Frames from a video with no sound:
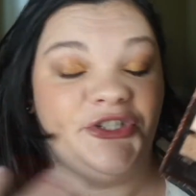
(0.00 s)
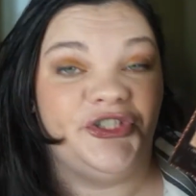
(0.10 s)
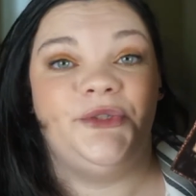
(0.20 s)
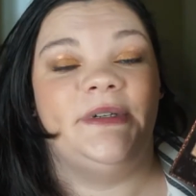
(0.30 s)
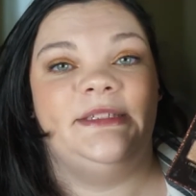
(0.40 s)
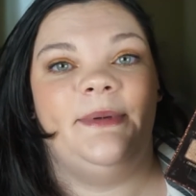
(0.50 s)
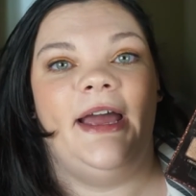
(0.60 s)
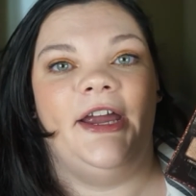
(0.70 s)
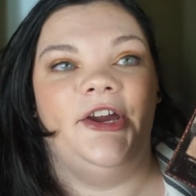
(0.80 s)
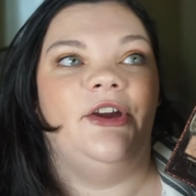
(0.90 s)
do
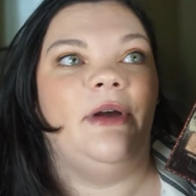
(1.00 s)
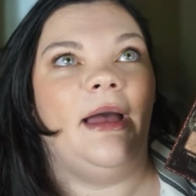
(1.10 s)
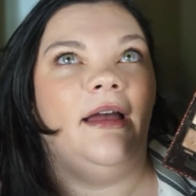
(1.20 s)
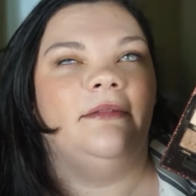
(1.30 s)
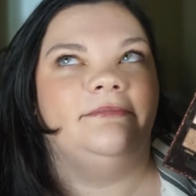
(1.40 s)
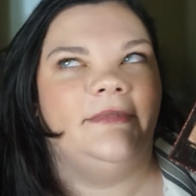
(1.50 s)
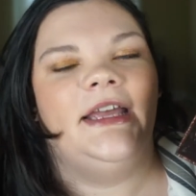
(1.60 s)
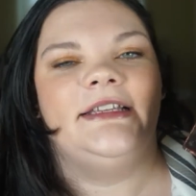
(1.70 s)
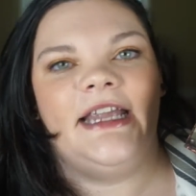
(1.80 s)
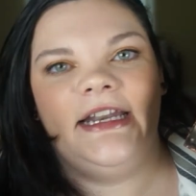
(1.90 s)
expire.
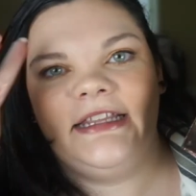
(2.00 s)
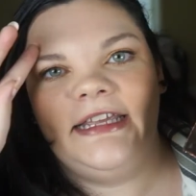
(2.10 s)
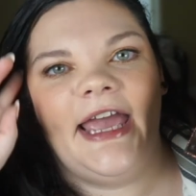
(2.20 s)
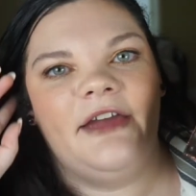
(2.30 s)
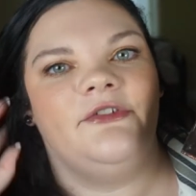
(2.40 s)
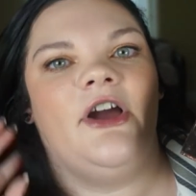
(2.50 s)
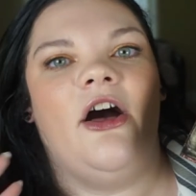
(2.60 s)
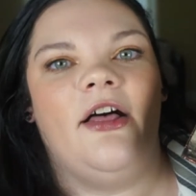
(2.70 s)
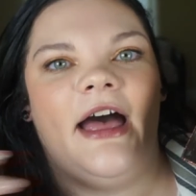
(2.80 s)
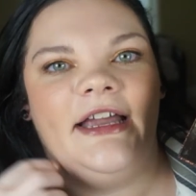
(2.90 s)
Technically
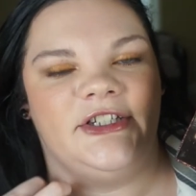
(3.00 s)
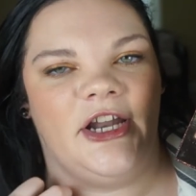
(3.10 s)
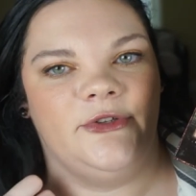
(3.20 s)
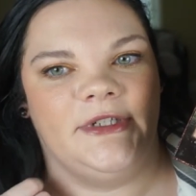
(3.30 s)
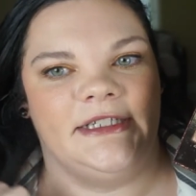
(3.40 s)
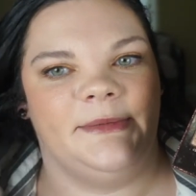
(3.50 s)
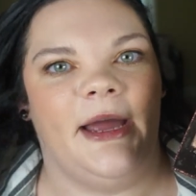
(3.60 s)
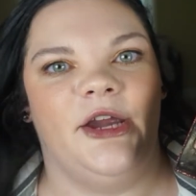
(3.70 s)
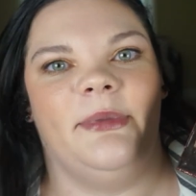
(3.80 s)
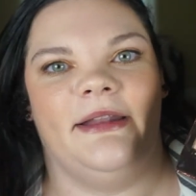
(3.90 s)
all eyeshadows
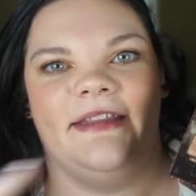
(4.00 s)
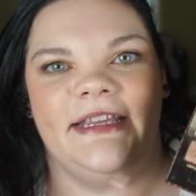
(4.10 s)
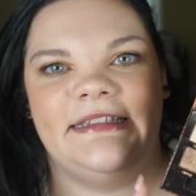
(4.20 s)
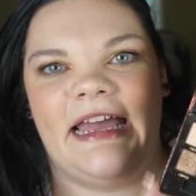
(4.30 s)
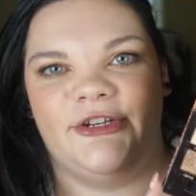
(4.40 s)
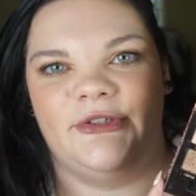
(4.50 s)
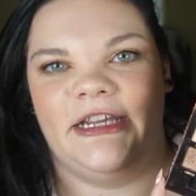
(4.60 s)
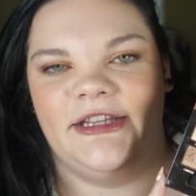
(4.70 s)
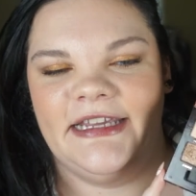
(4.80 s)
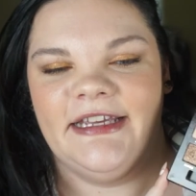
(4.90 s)
expire, but these actually
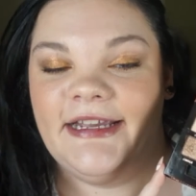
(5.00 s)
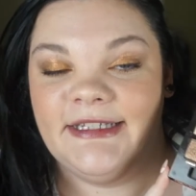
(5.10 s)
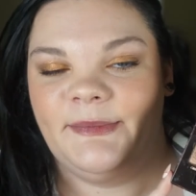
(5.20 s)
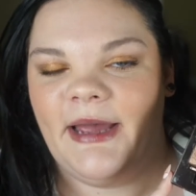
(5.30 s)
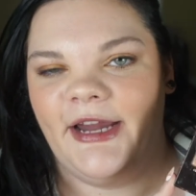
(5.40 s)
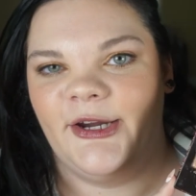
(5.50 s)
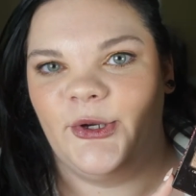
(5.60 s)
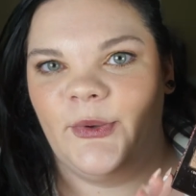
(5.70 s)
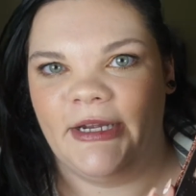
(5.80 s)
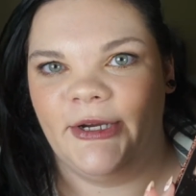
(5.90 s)
I think expire
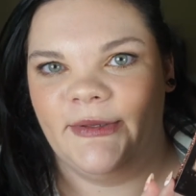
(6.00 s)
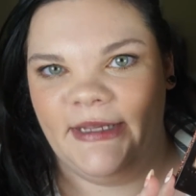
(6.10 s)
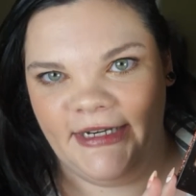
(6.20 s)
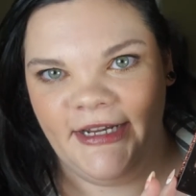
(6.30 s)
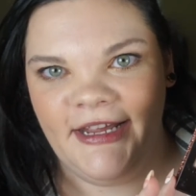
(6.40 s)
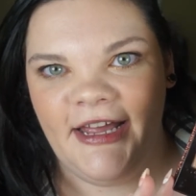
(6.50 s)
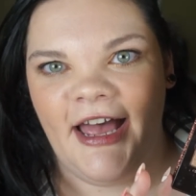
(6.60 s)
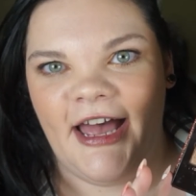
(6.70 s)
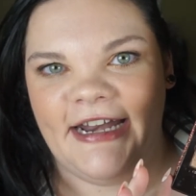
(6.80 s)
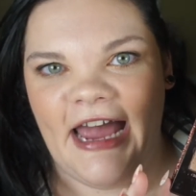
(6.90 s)
quicker than
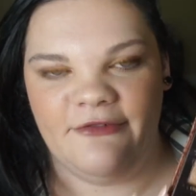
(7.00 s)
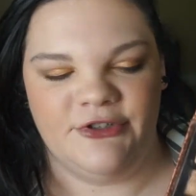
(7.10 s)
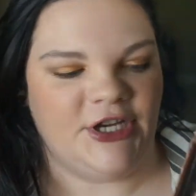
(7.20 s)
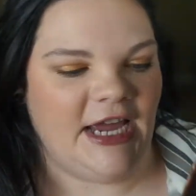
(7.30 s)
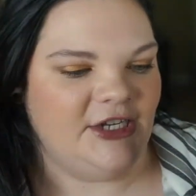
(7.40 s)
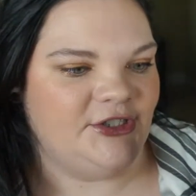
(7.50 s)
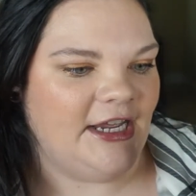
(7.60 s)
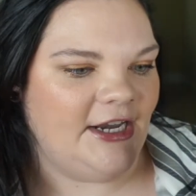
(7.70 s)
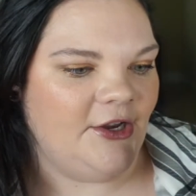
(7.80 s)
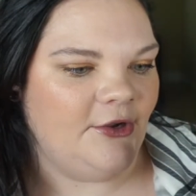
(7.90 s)
an average
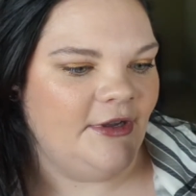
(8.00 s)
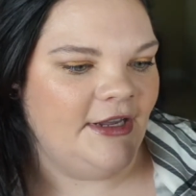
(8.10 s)
eyeshadow.